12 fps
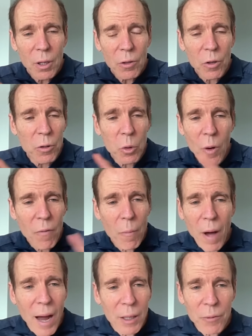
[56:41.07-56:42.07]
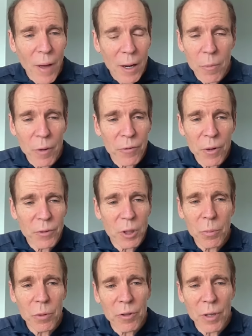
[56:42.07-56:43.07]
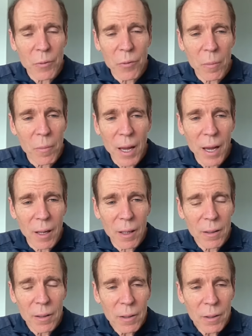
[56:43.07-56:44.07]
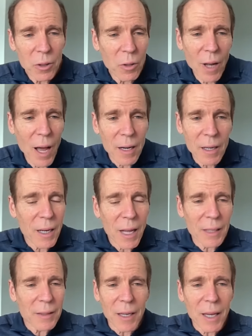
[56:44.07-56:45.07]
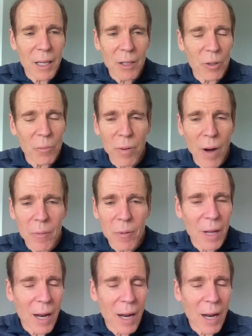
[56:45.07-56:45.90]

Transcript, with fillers: So you have a body fat above 15% for a male you're not on an anti-aging problem.